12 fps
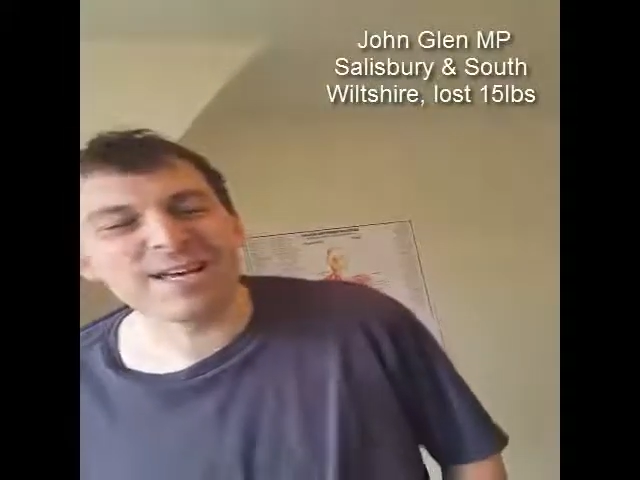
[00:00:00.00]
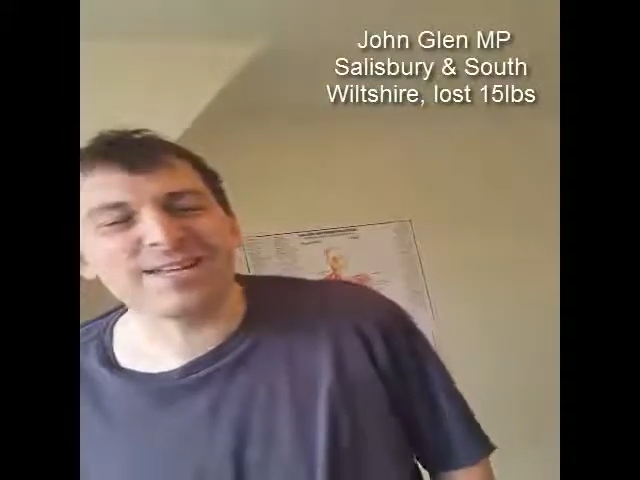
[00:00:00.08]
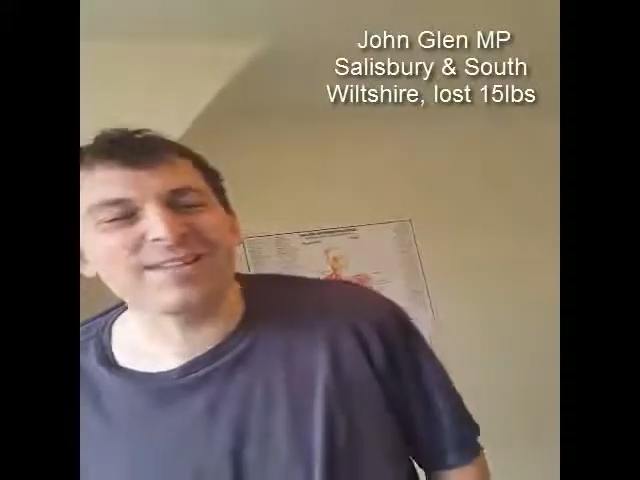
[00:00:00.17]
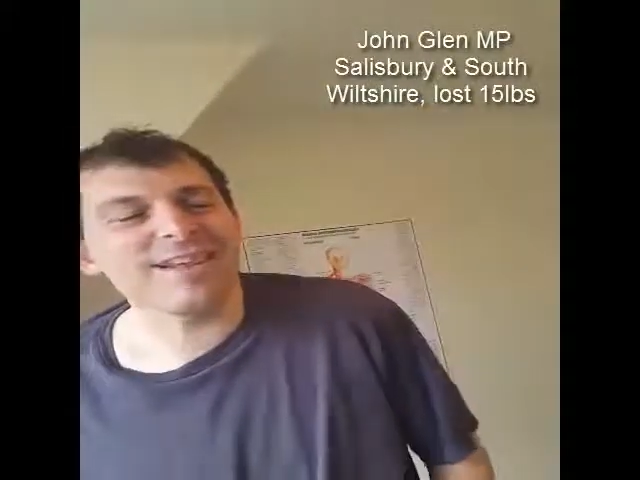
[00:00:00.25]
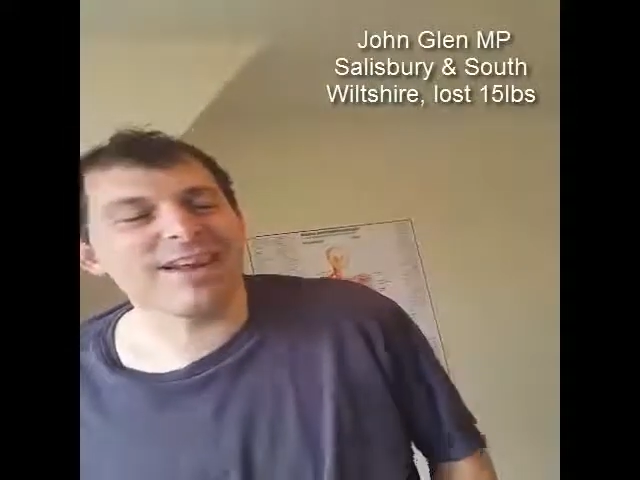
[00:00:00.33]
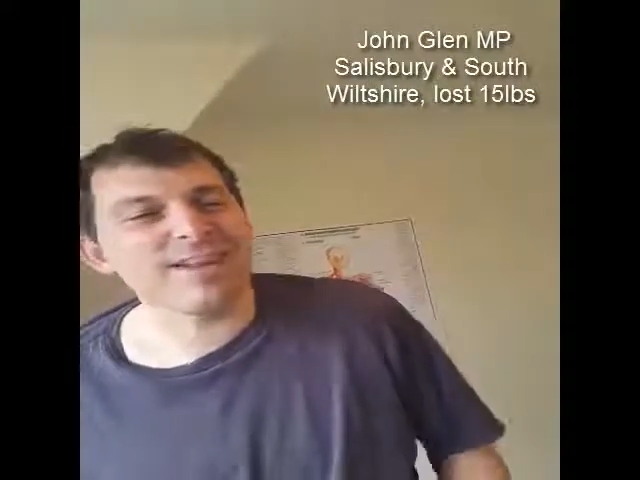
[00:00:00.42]

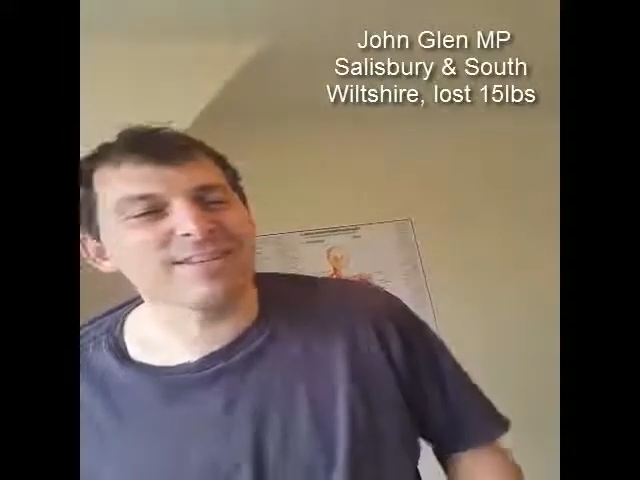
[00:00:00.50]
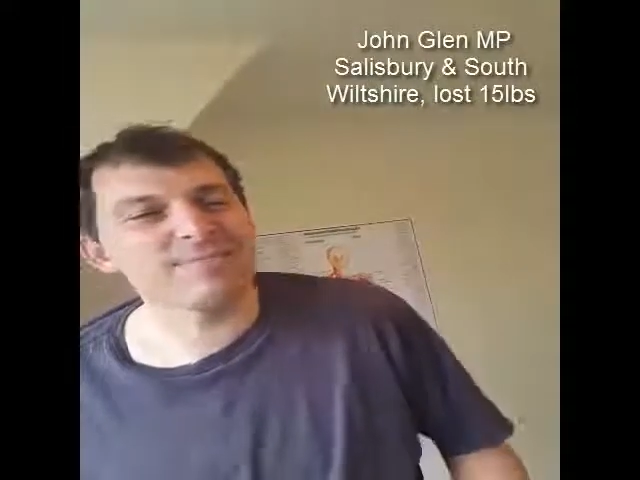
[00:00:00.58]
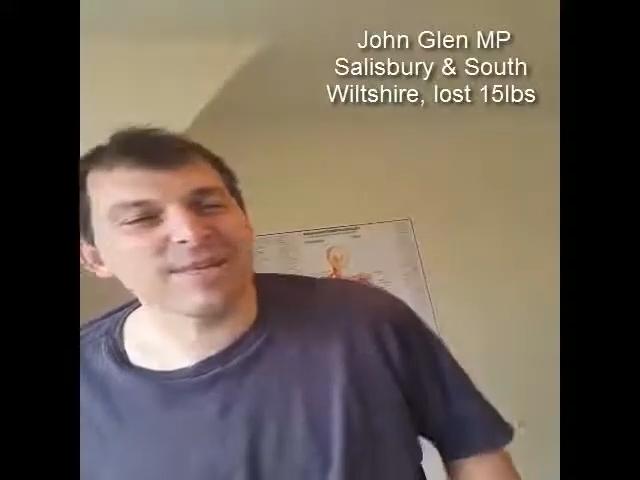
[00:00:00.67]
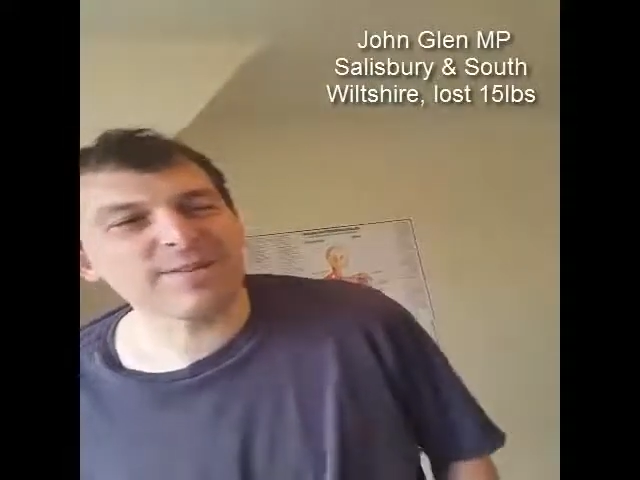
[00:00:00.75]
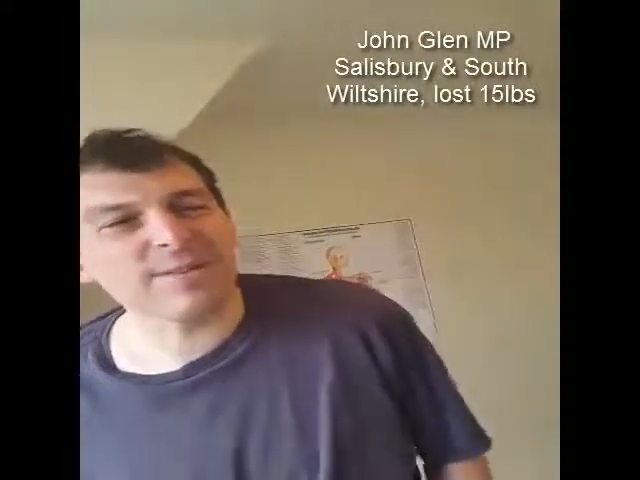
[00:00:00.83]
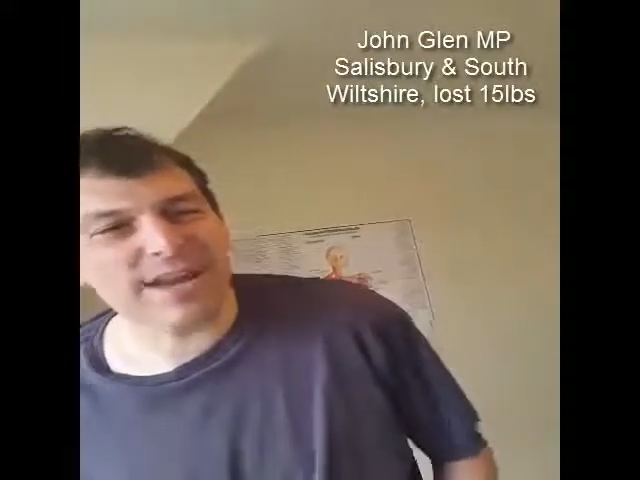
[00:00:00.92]
But you know, it's
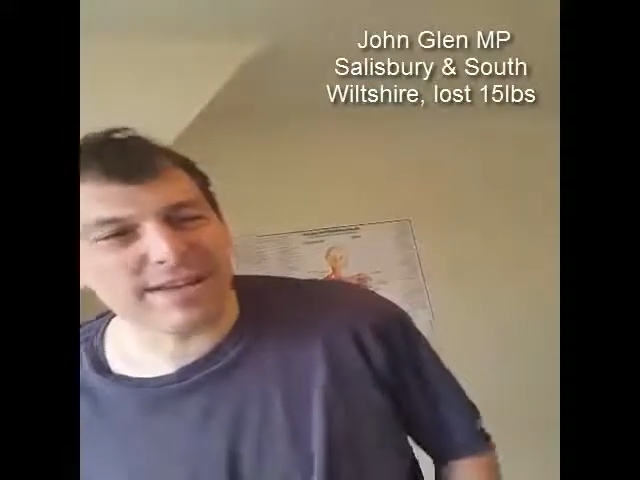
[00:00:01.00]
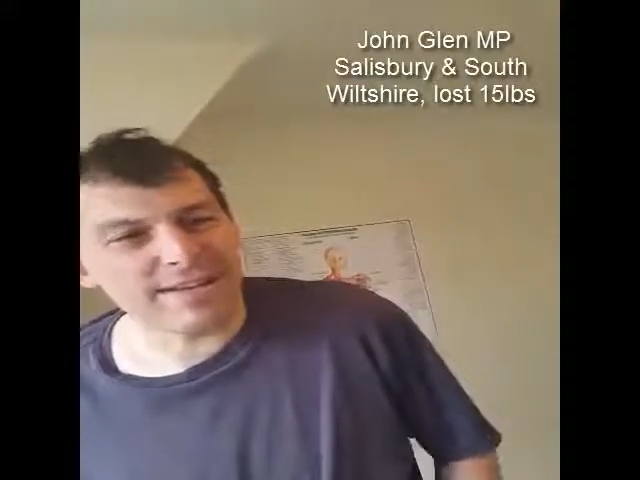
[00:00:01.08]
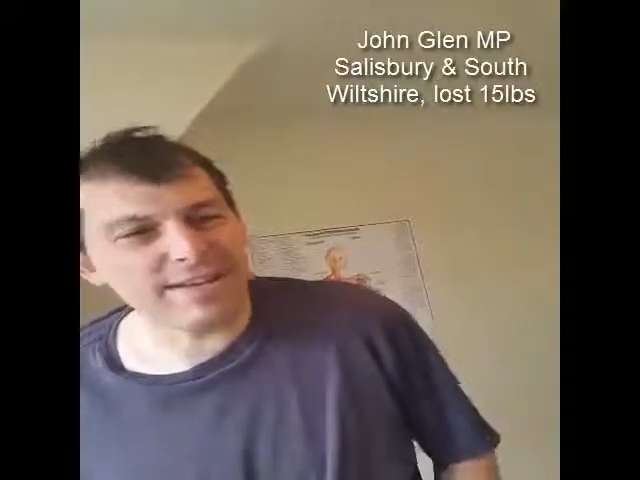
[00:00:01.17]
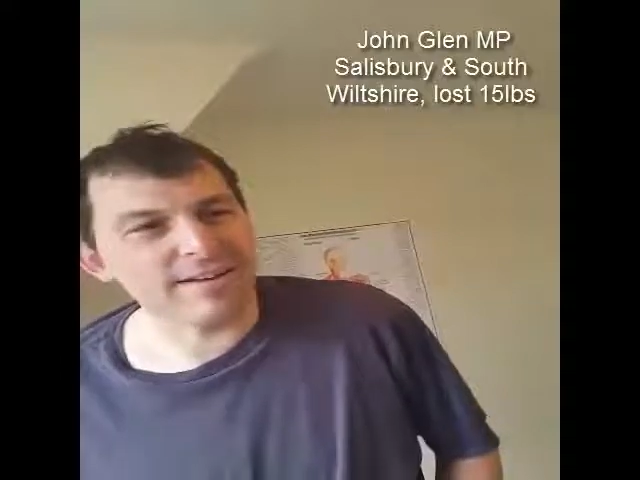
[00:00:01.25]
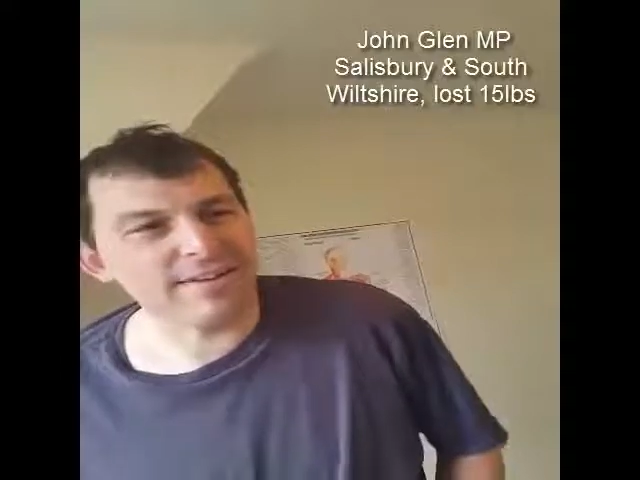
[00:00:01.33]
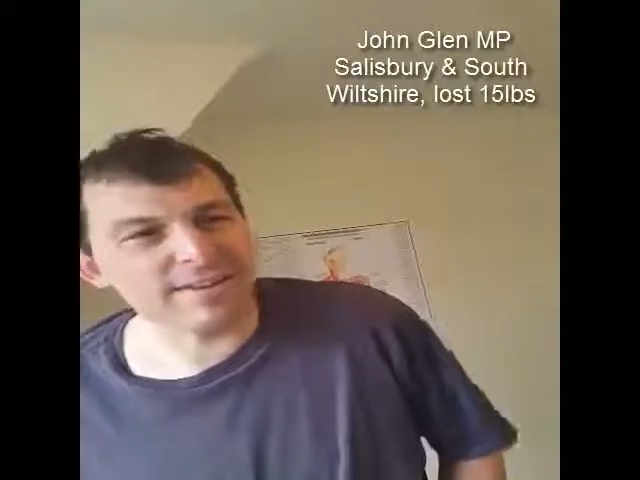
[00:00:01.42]
been great,
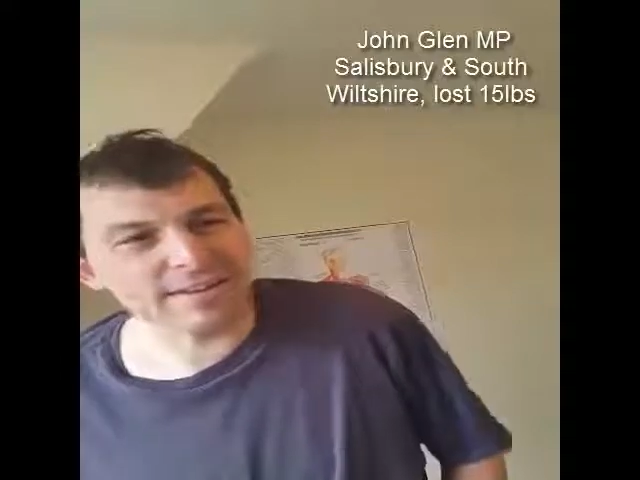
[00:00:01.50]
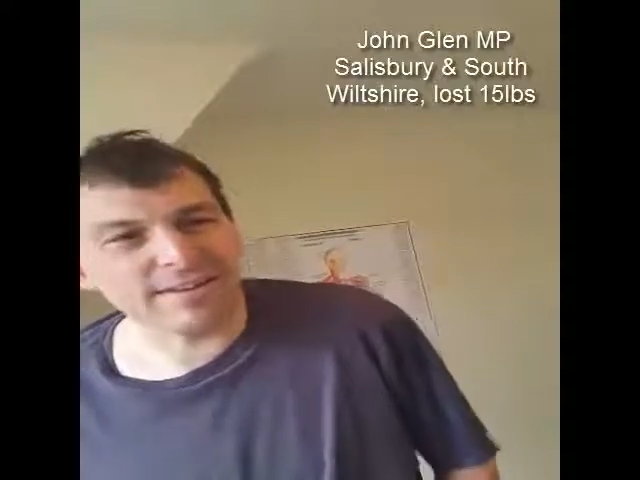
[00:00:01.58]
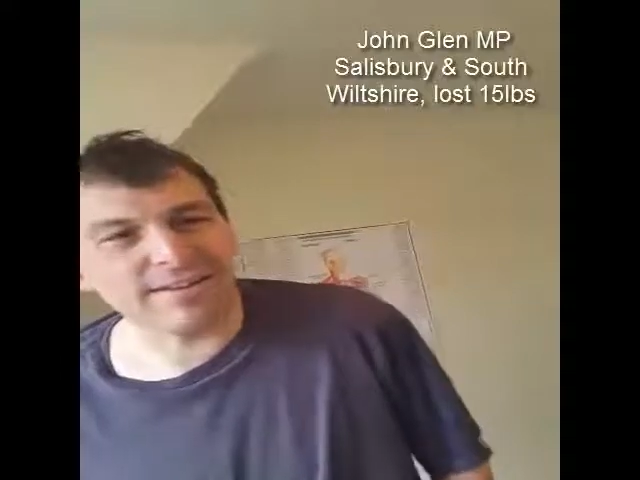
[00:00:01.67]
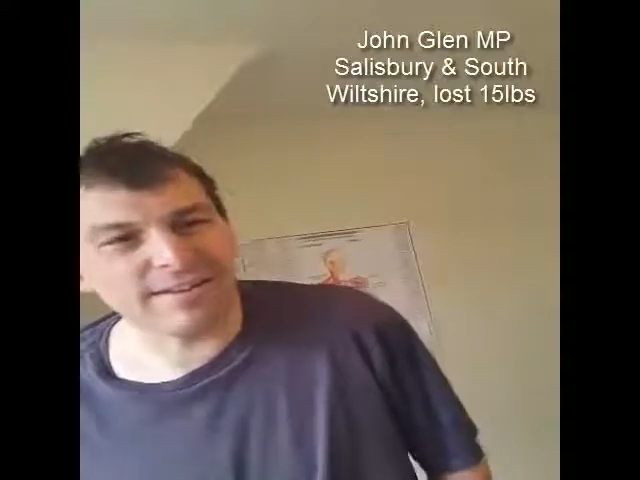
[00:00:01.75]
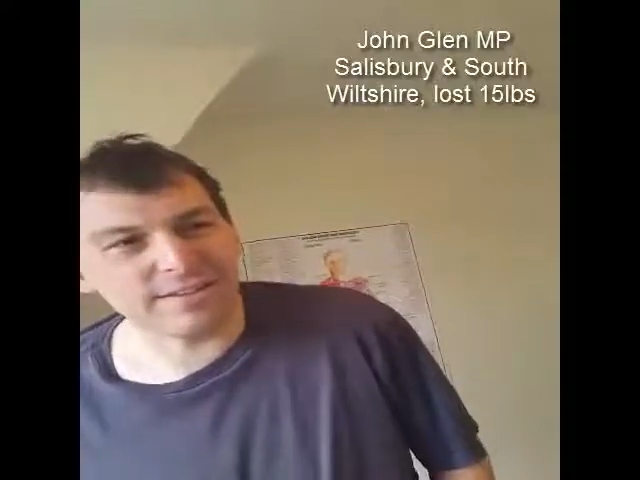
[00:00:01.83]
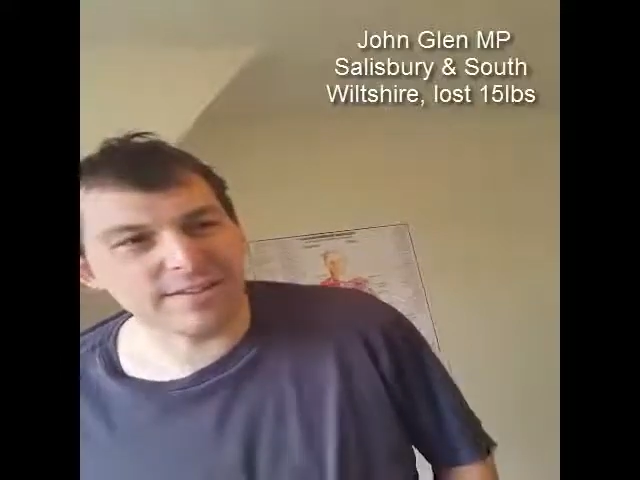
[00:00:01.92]
and I think